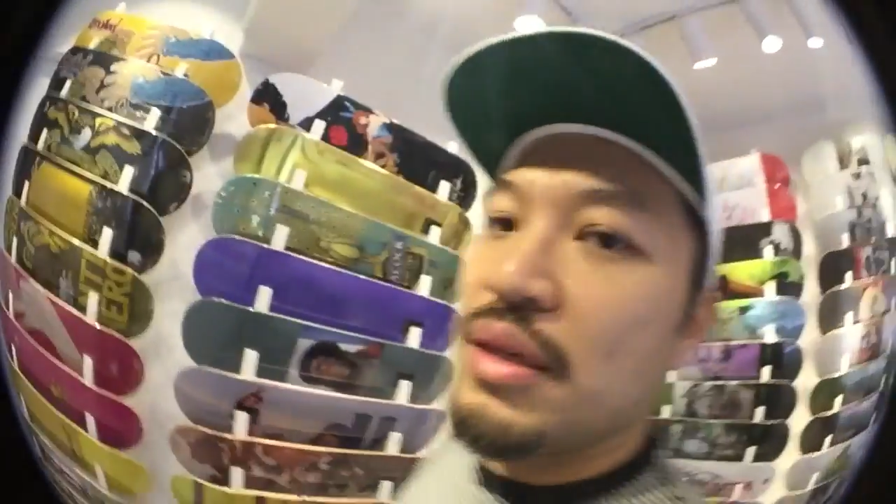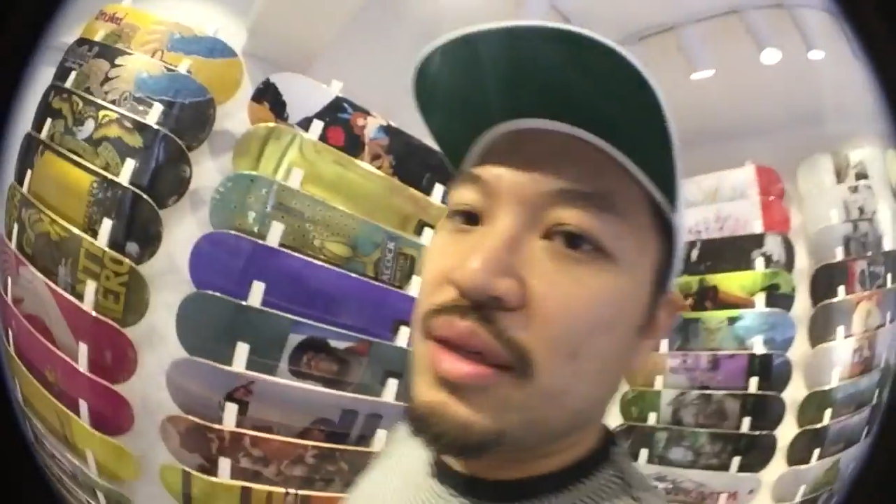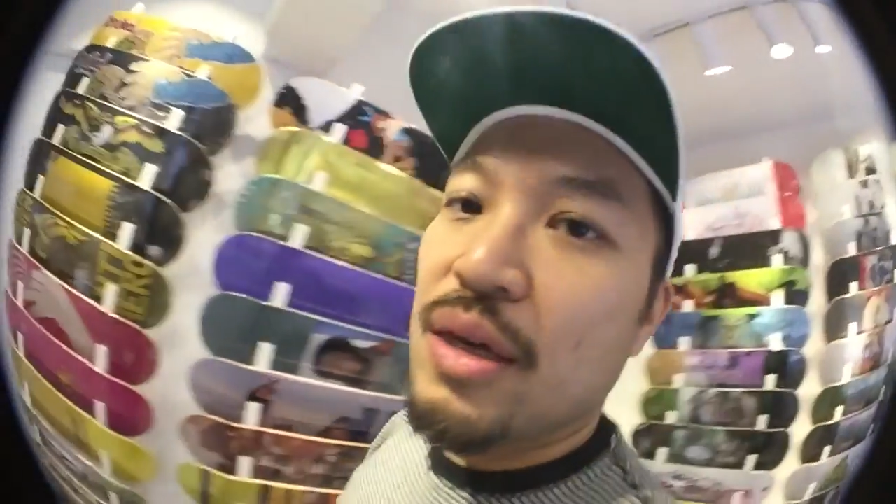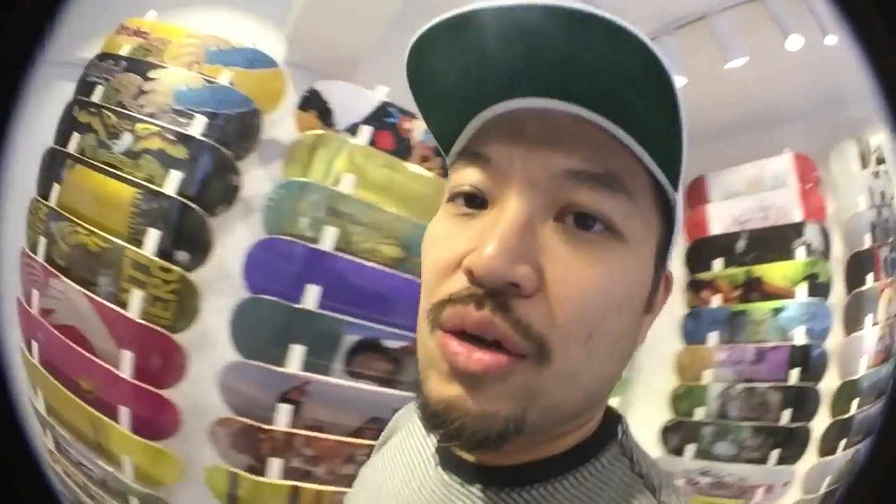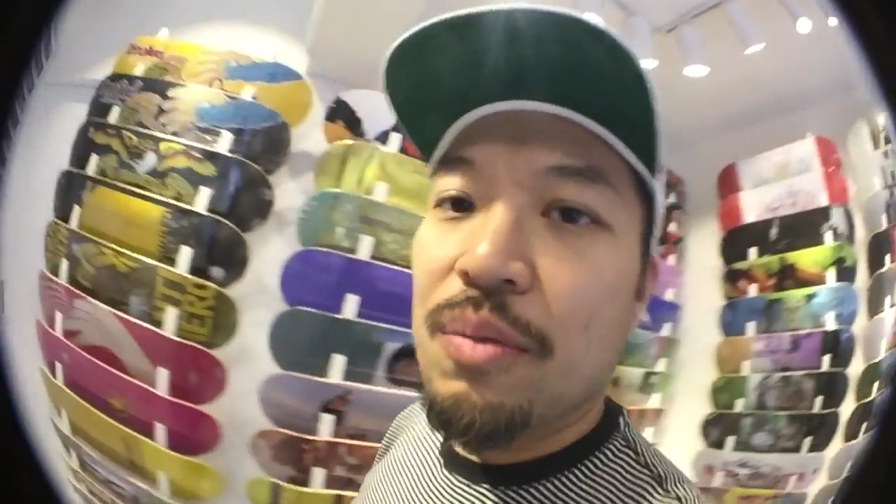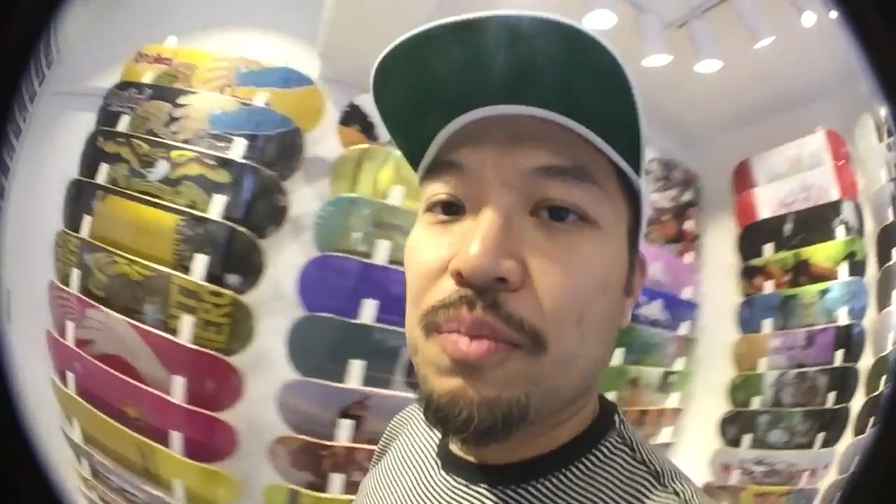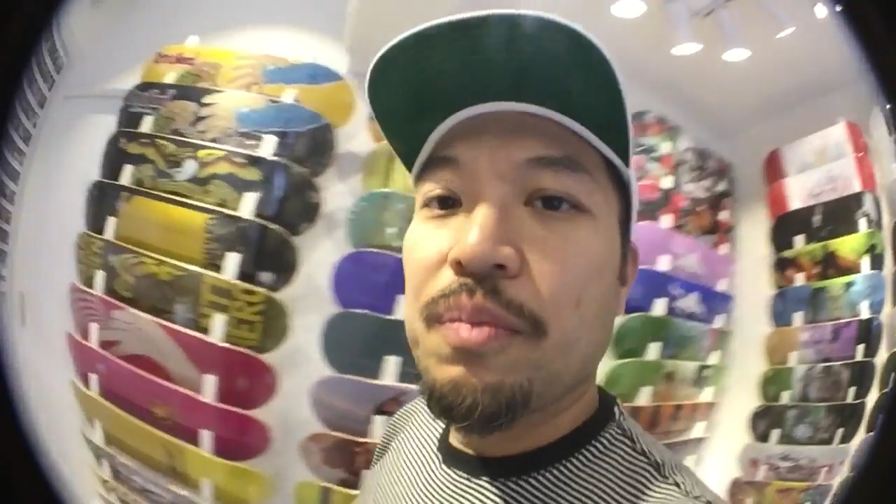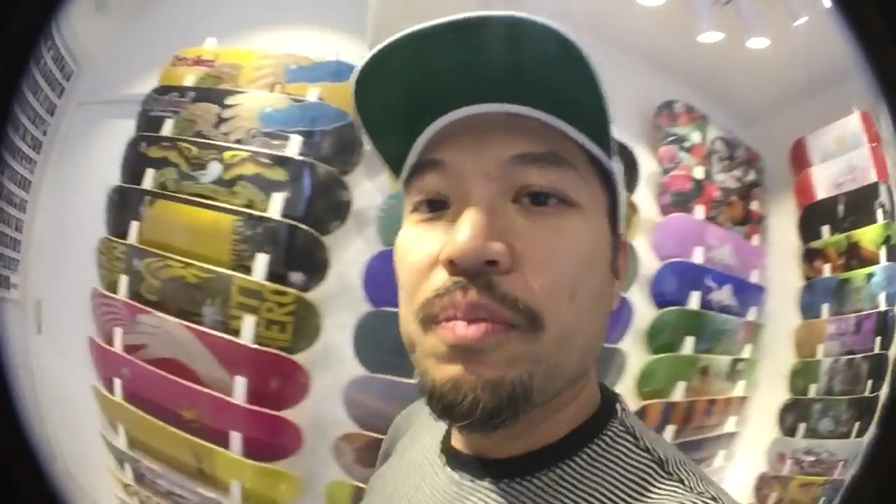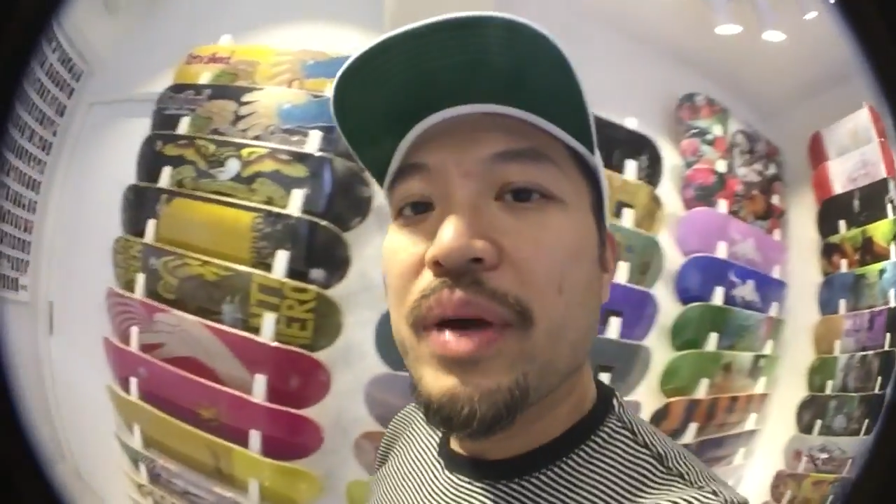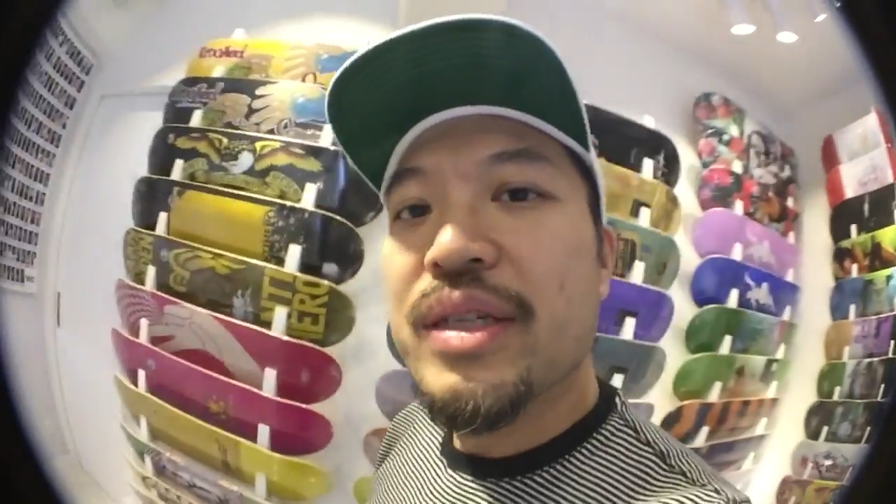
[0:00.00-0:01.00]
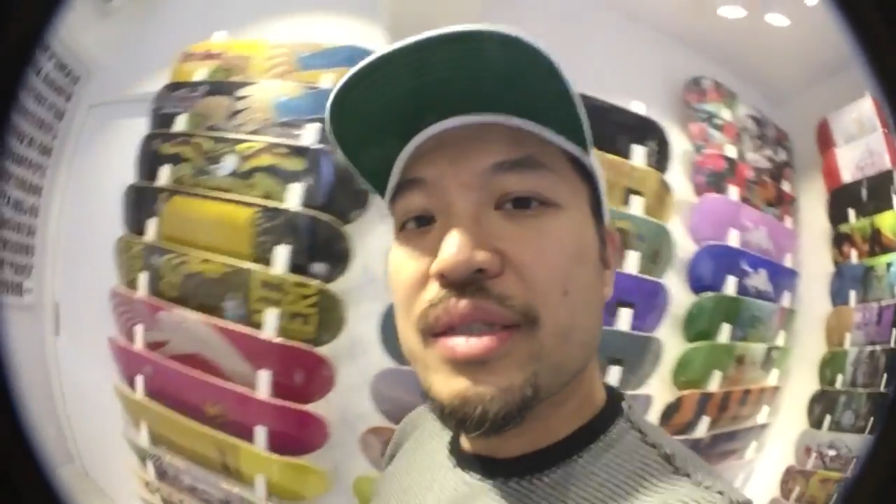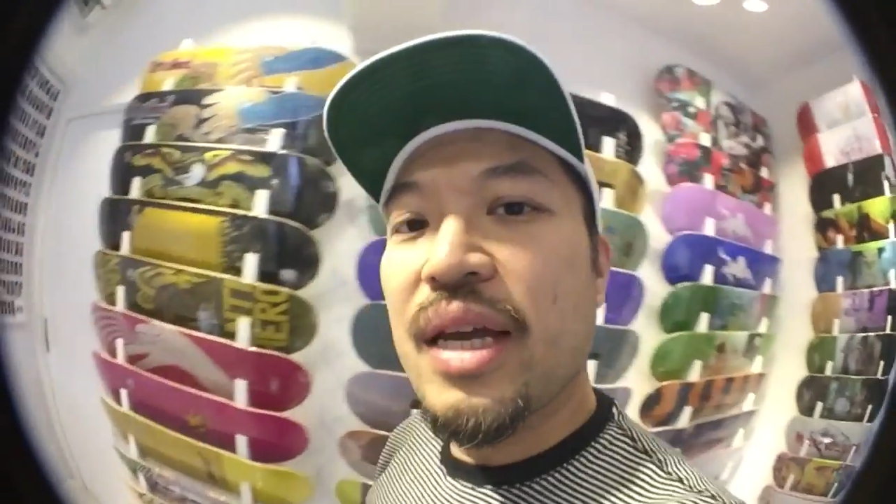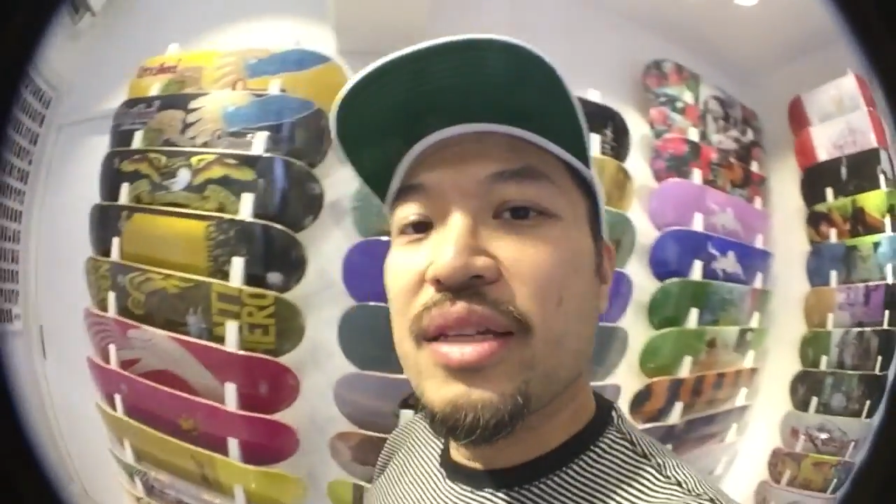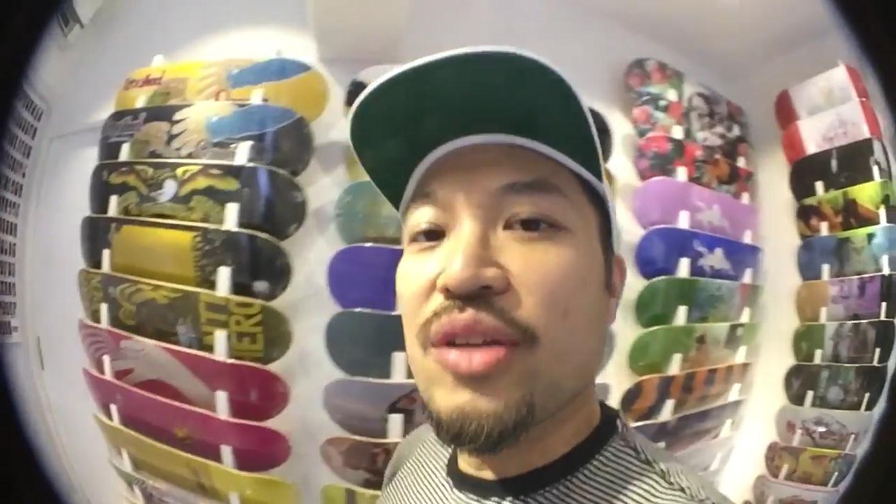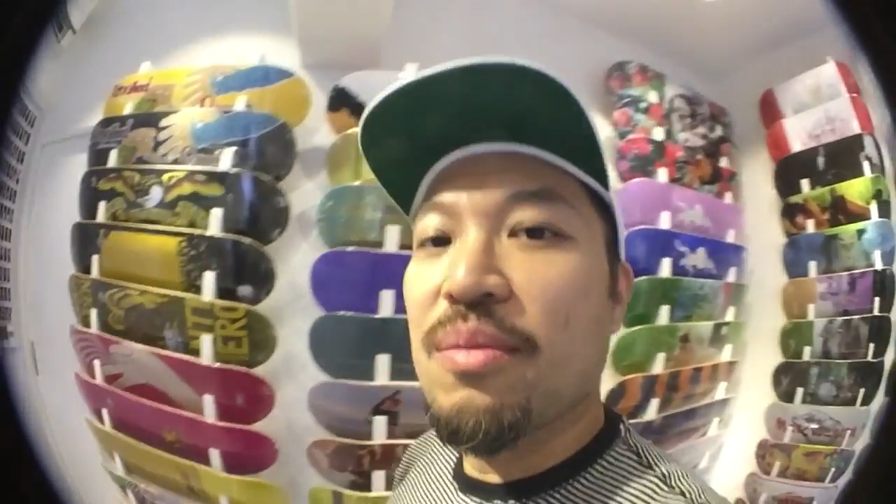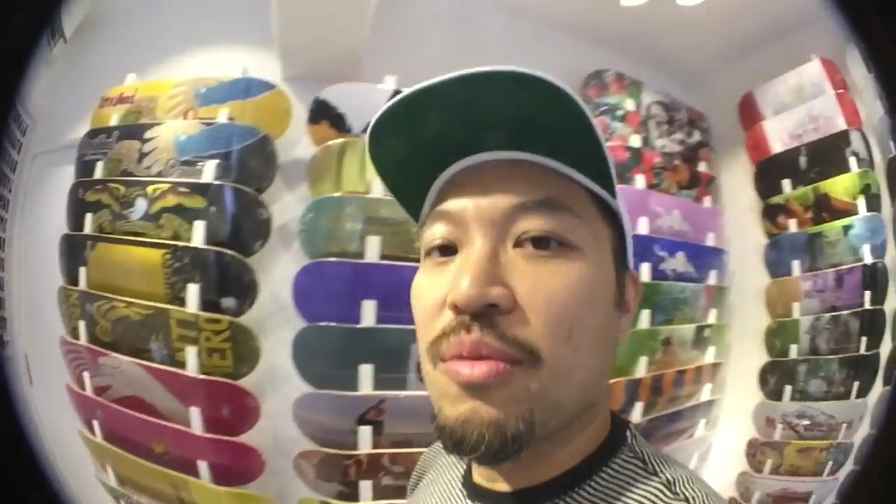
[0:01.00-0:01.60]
Jacob SketchUp